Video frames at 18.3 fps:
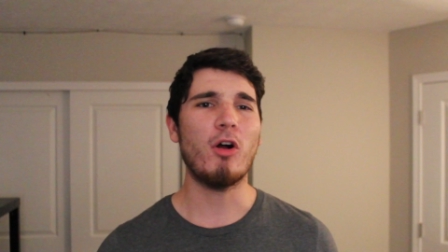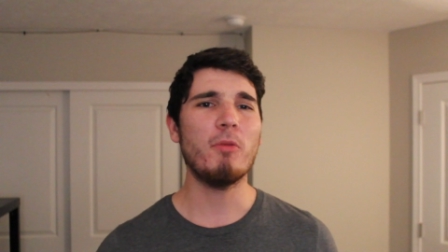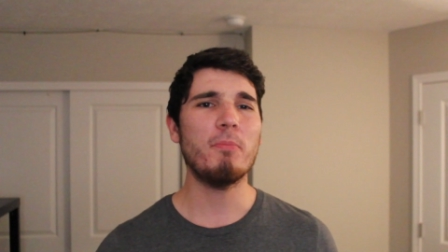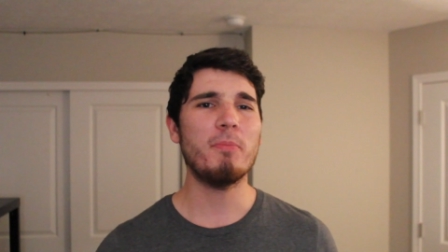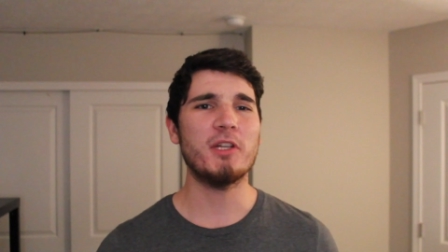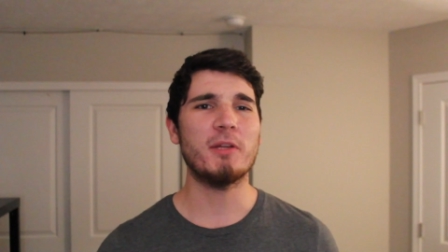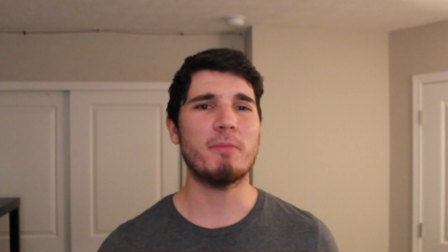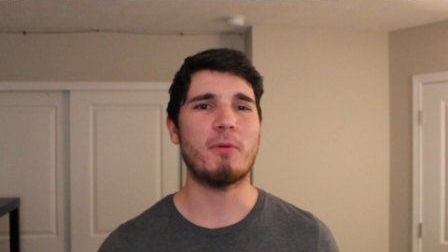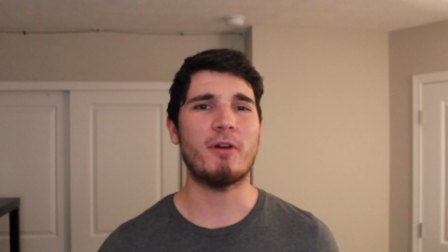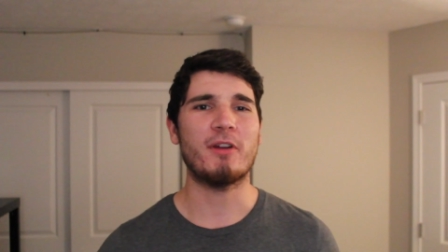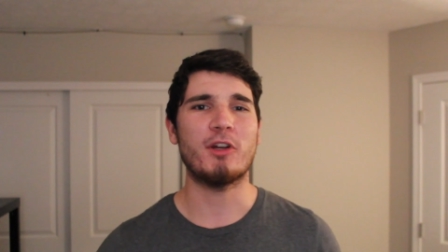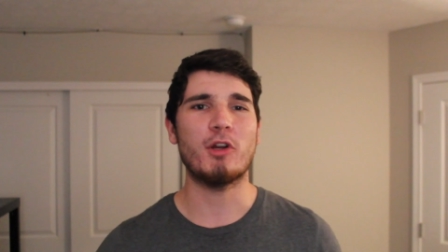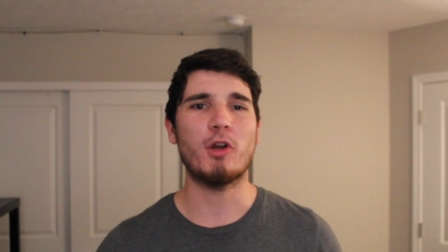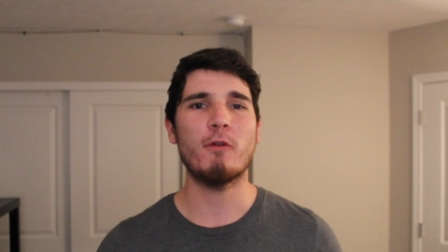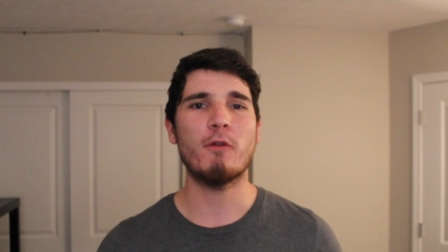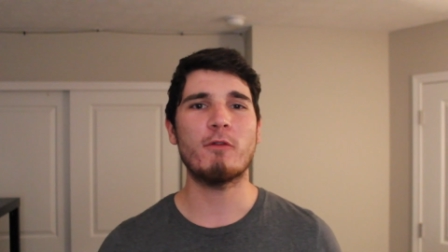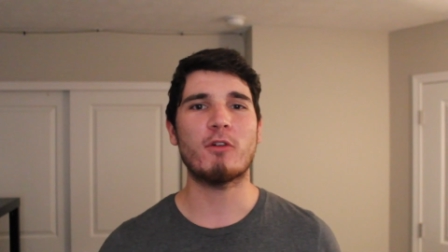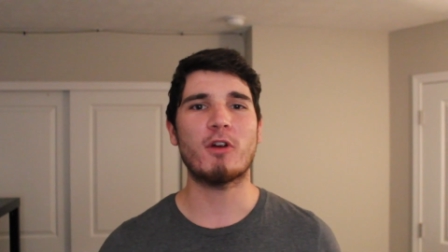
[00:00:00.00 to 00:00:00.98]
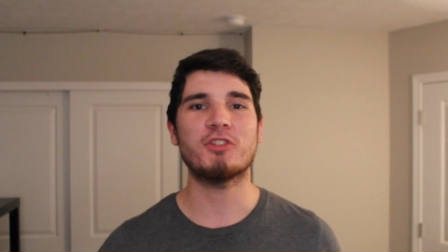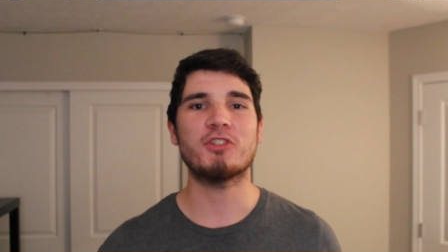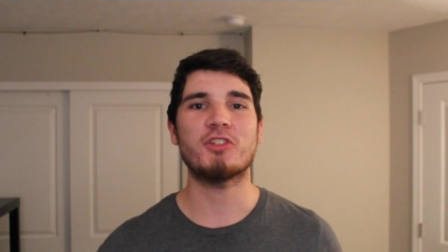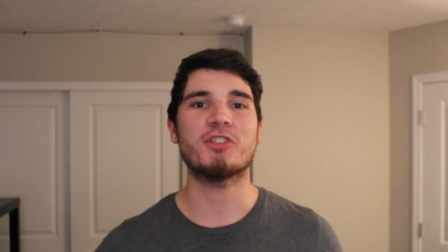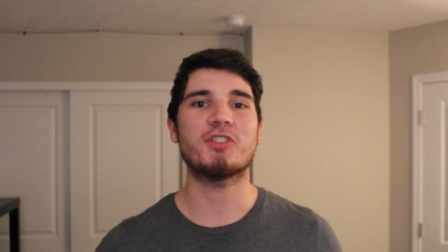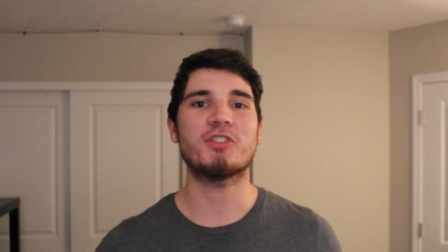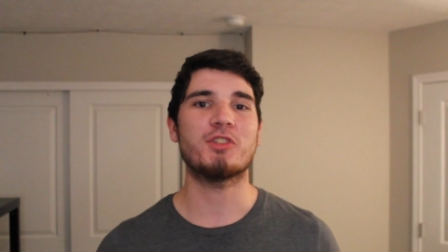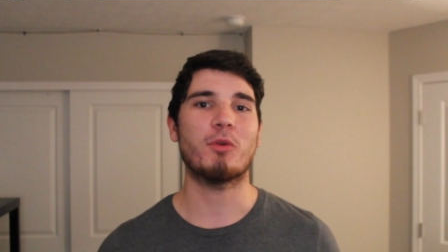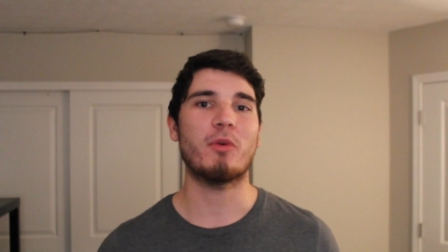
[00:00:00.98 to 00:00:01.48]
build upon an overarching
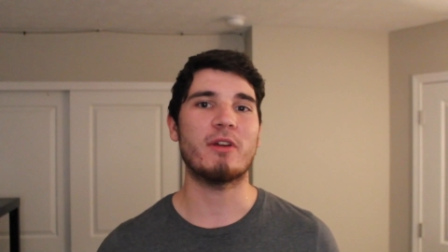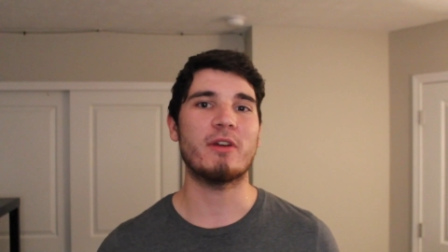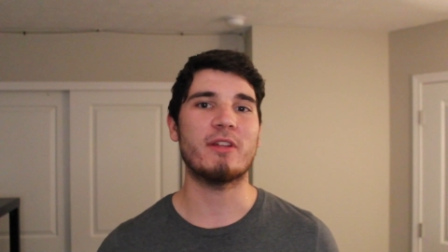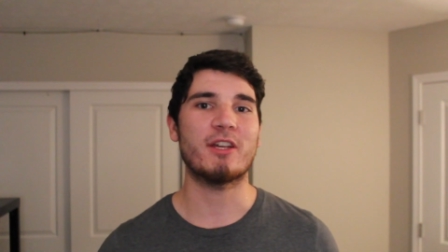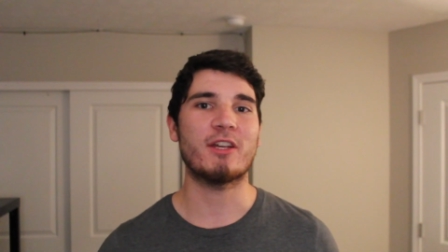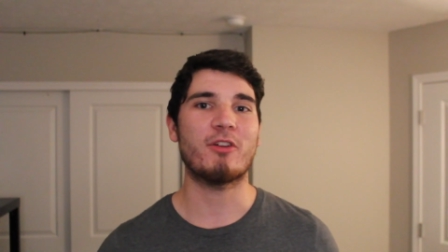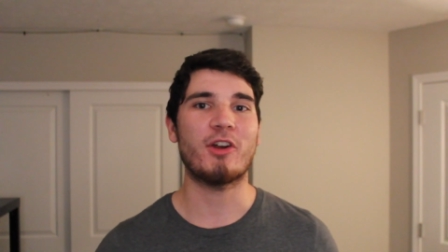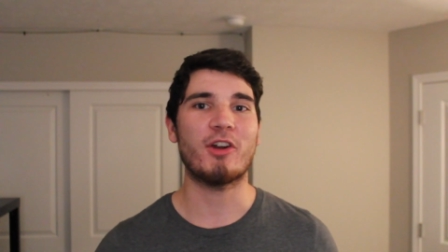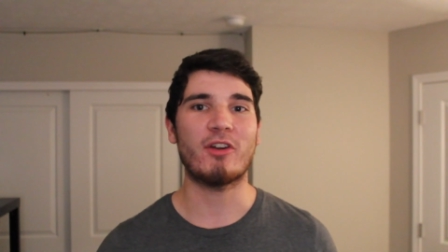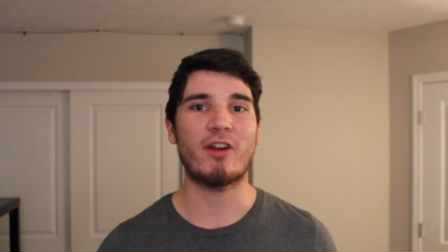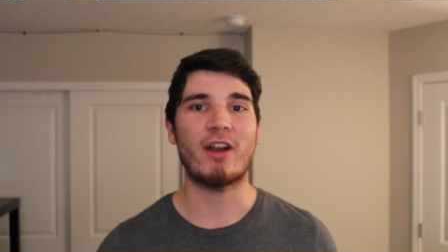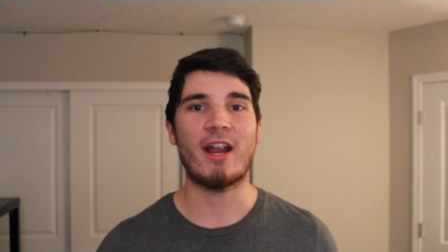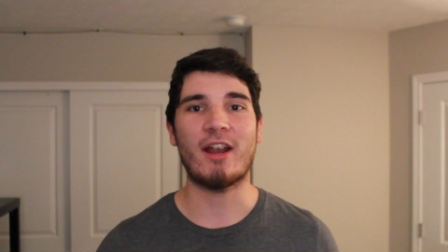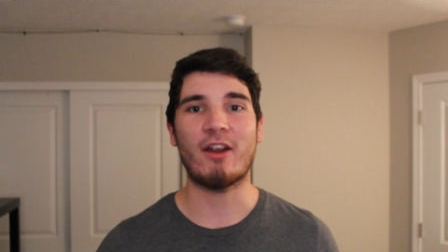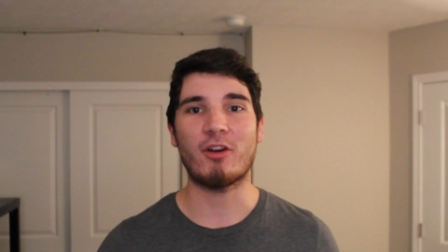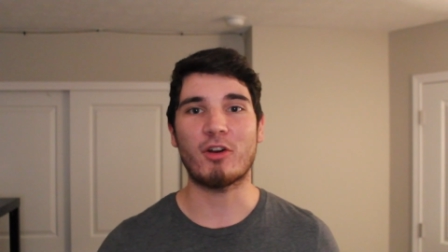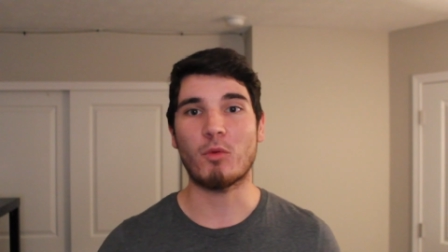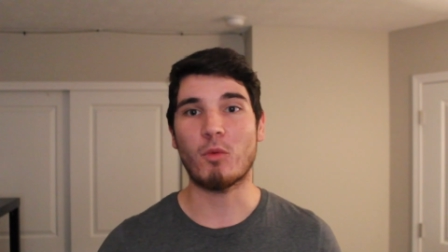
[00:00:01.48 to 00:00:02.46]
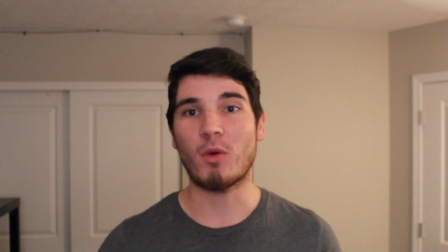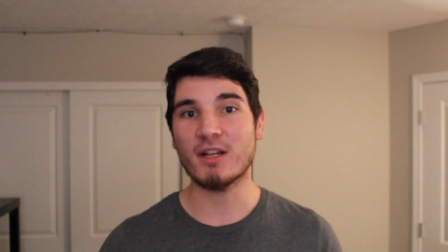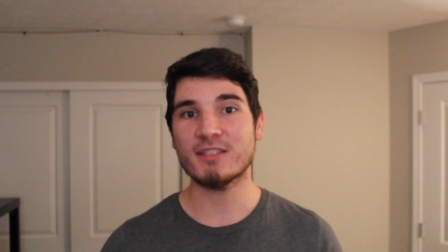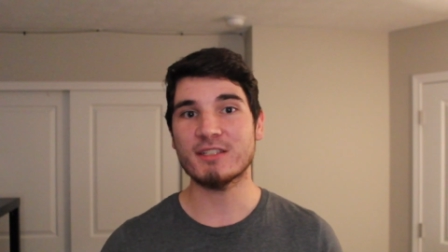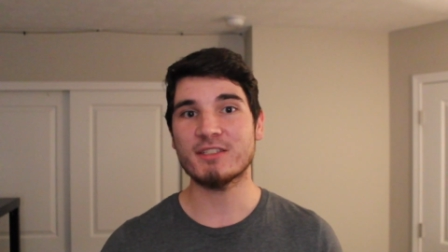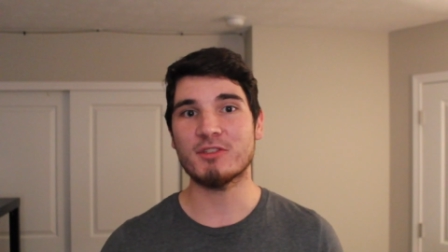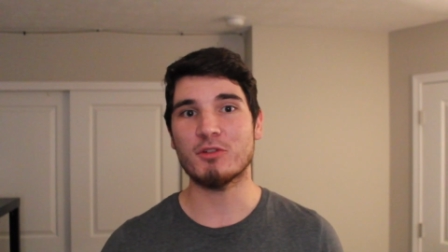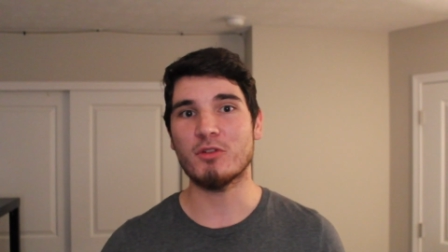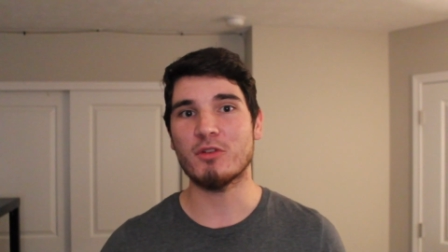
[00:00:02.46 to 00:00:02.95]
story that creator Eric
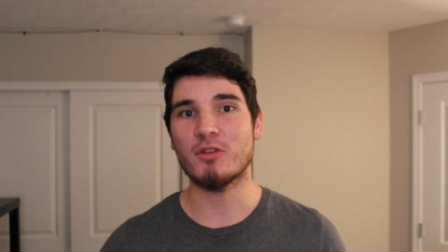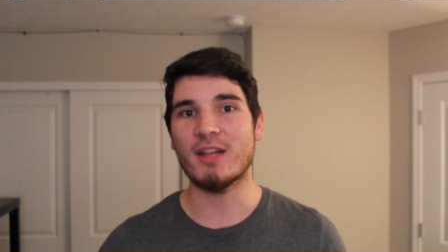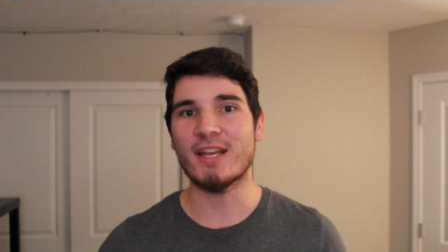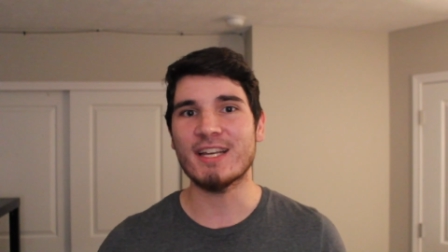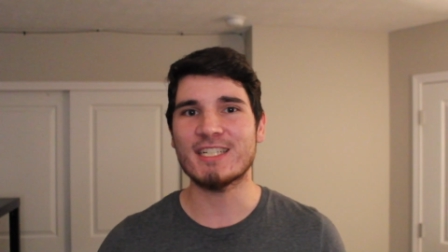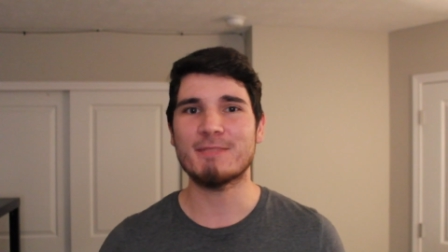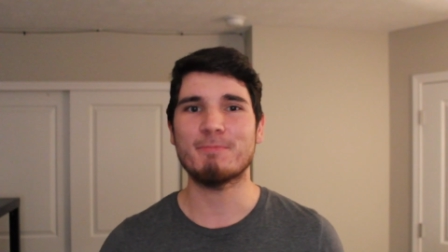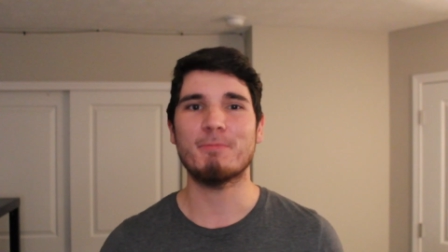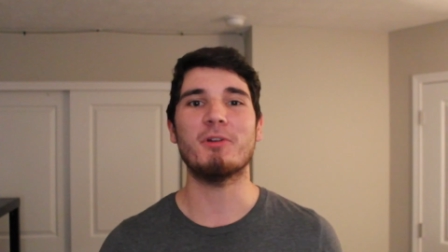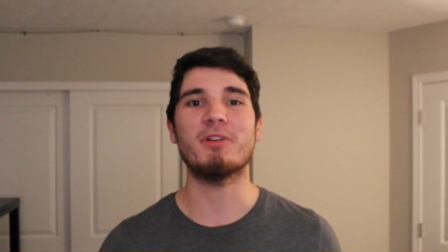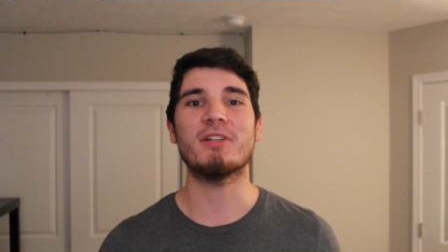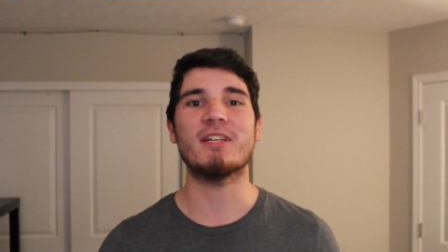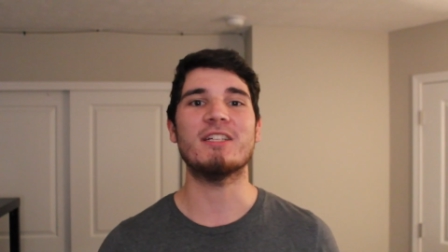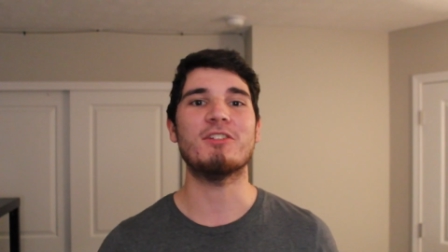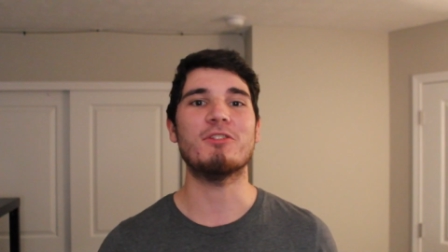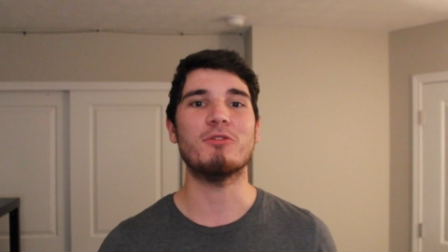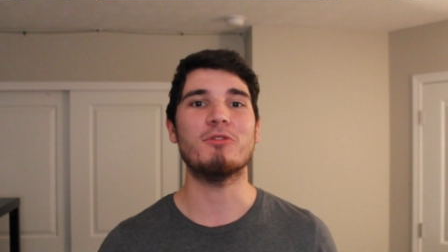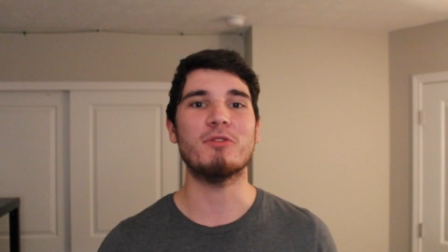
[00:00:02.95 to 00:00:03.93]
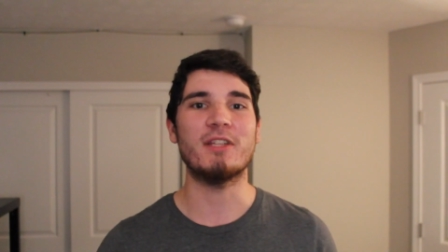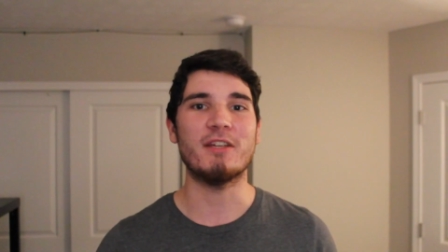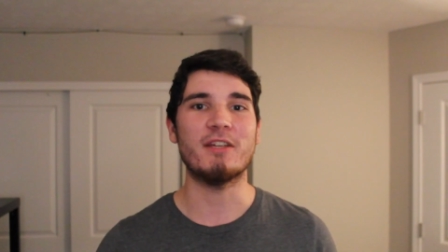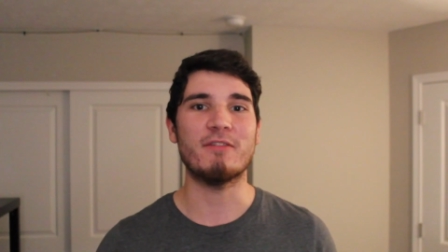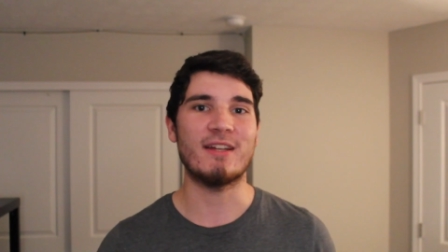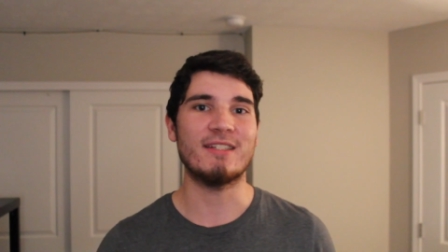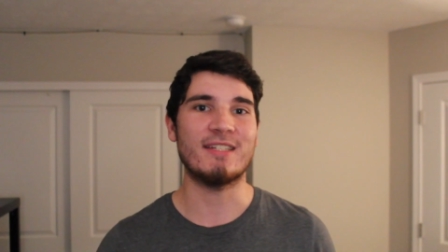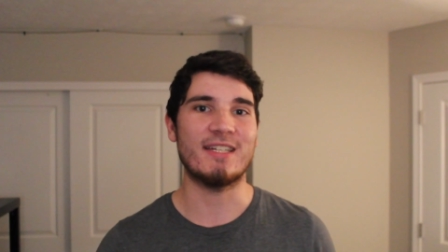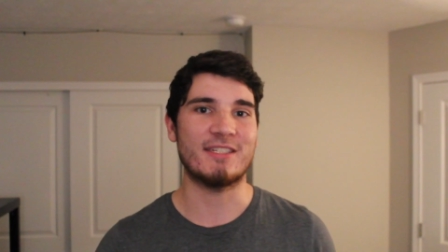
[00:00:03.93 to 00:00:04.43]
Wastl likes building into the
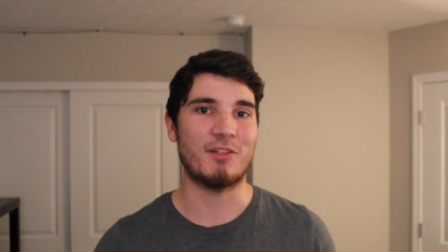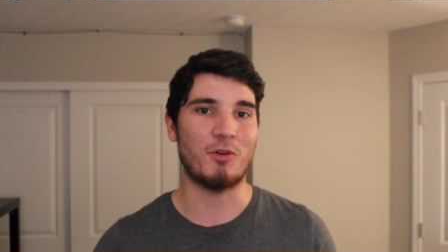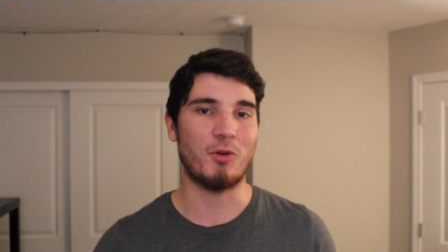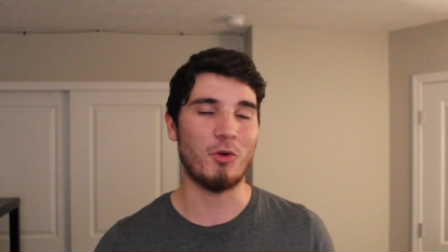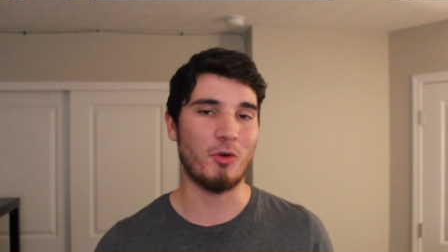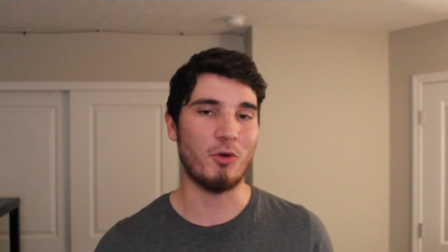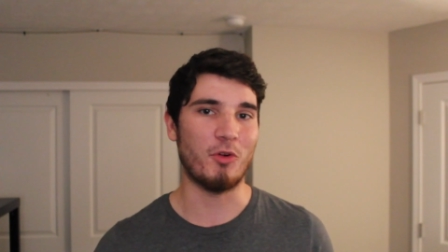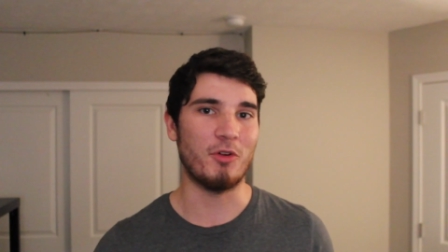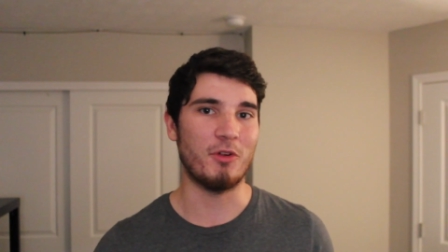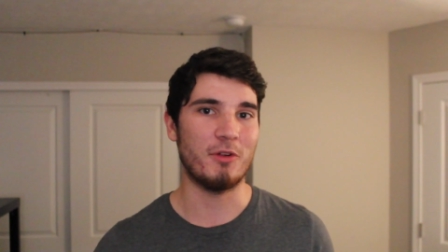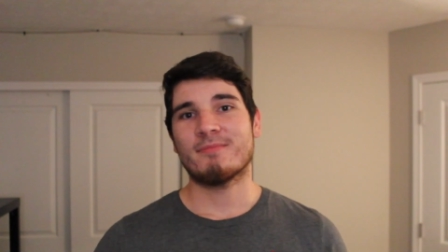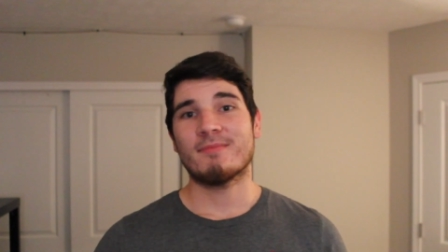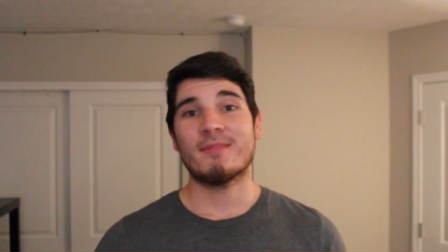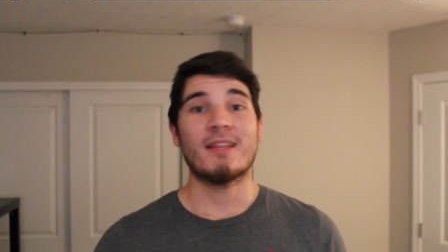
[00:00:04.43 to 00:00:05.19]
event as a whole.